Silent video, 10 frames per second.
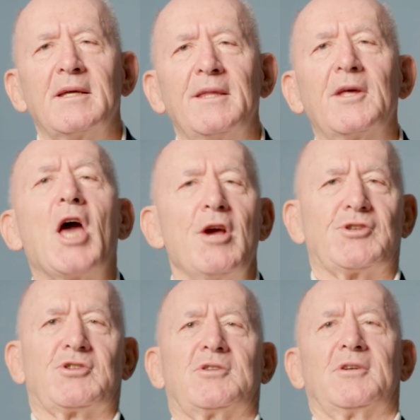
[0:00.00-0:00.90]
the
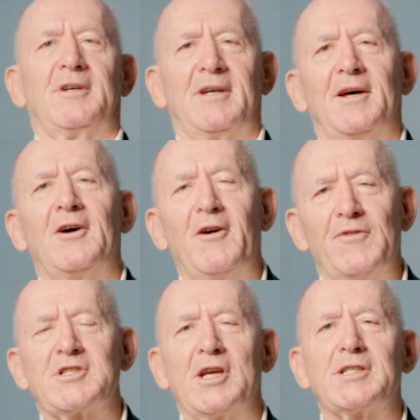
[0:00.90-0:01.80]
ghosts of
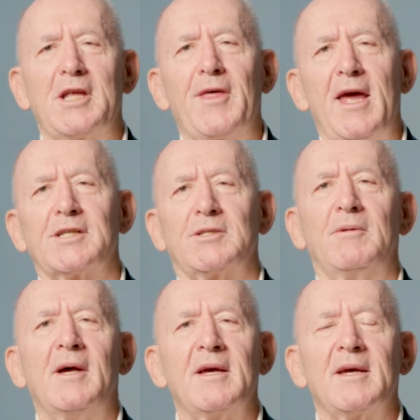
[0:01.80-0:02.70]
the sixty thousand,